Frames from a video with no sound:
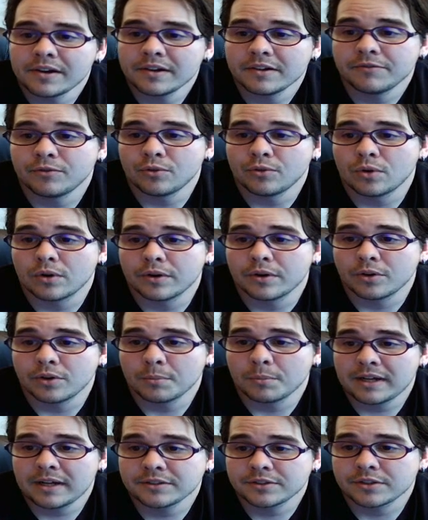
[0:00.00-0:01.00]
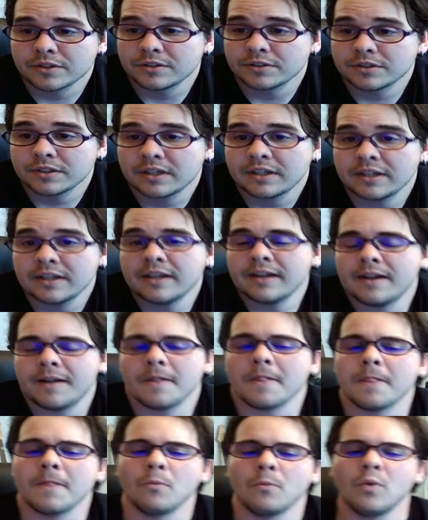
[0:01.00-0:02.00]
for your monsters.
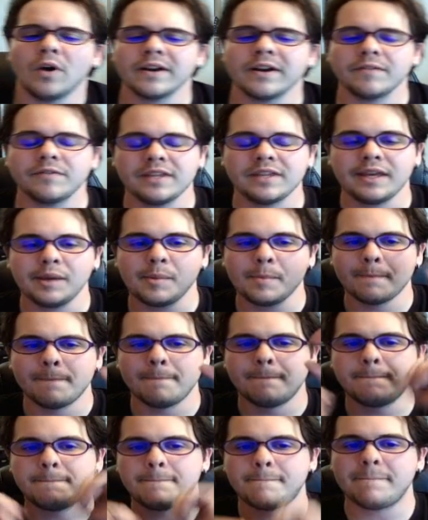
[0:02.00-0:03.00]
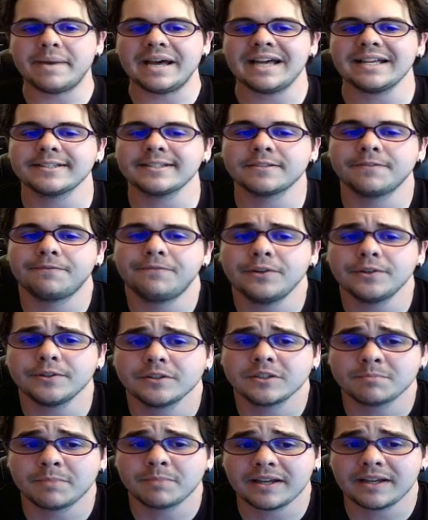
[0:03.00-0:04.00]
One of the best filled
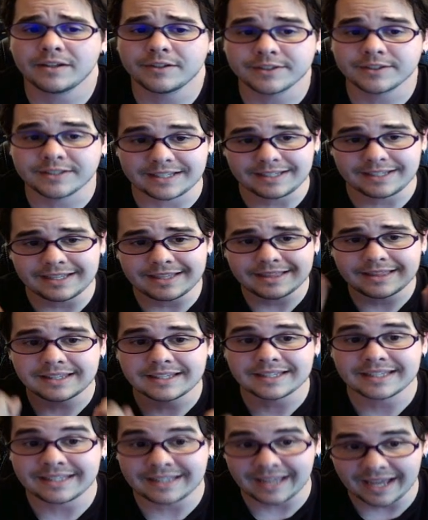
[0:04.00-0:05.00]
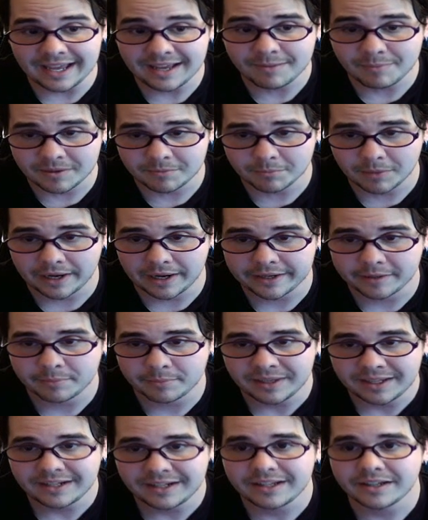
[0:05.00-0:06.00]
spells in the game, in my
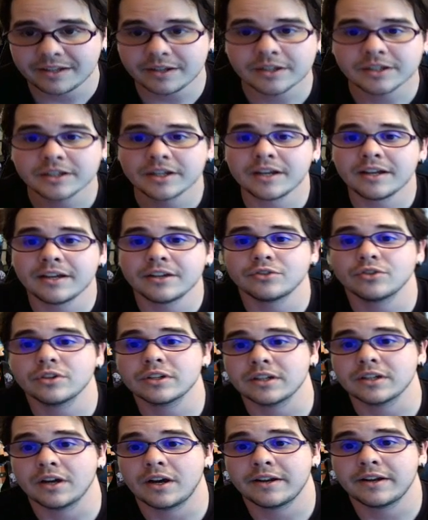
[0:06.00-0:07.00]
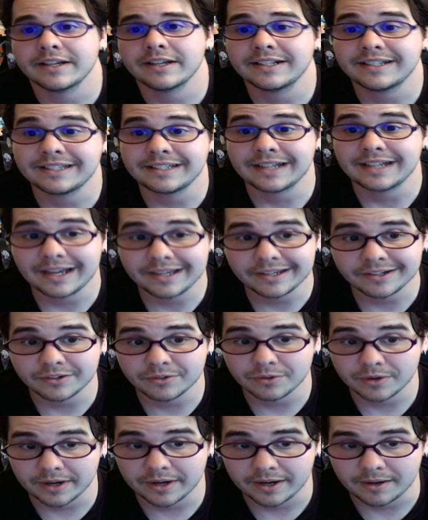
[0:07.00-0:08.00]
opinion, Dragonic
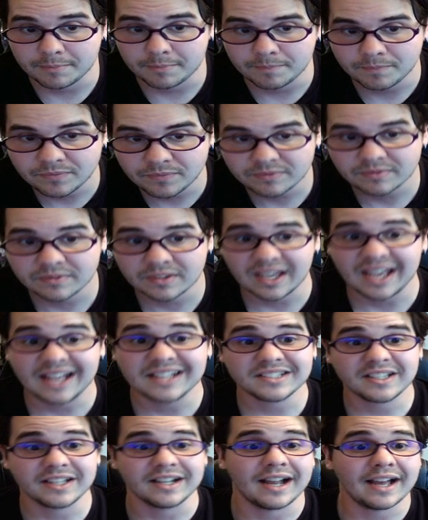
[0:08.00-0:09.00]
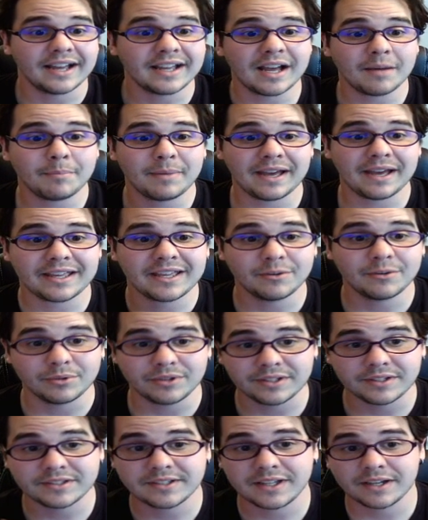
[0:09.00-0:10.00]
Diagram. As said, I got back in when
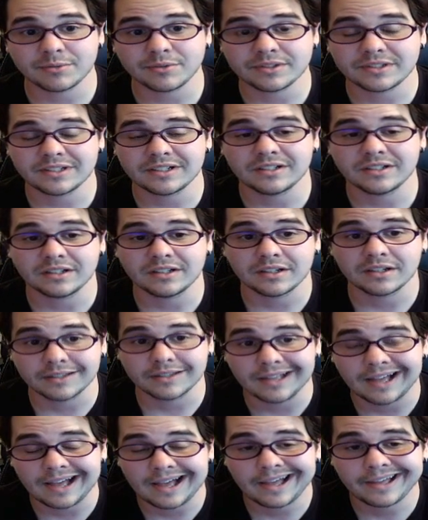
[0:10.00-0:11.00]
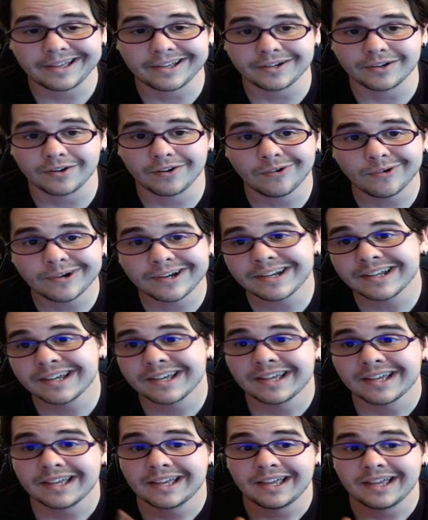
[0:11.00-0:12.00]
this deck was still hot and going,
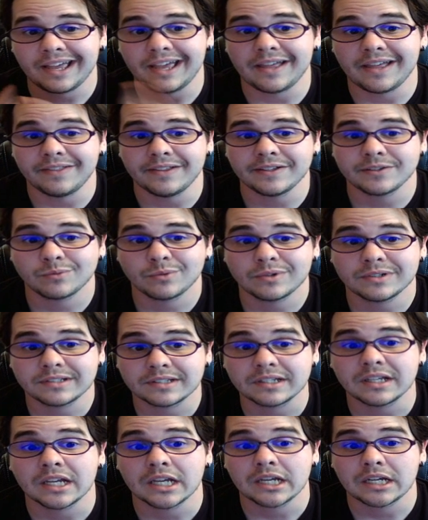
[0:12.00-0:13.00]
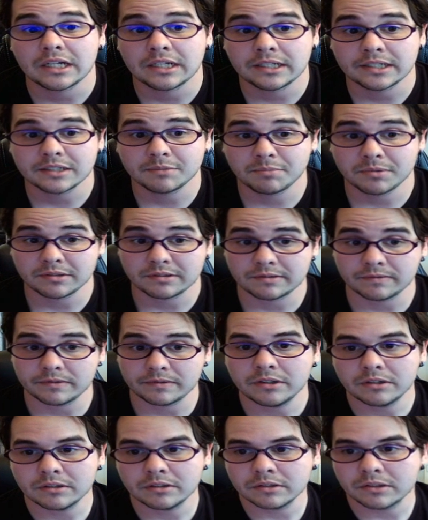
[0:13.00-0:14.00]
and this was an expensive
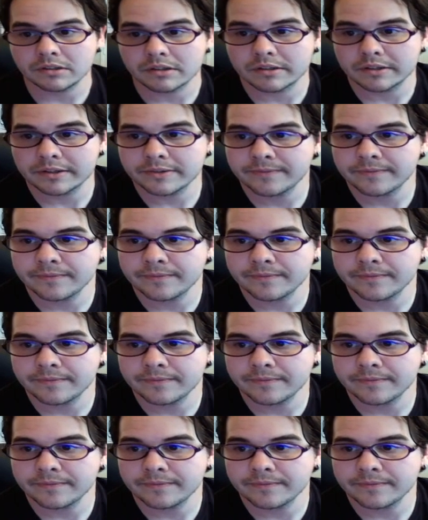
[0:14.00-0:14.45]
card.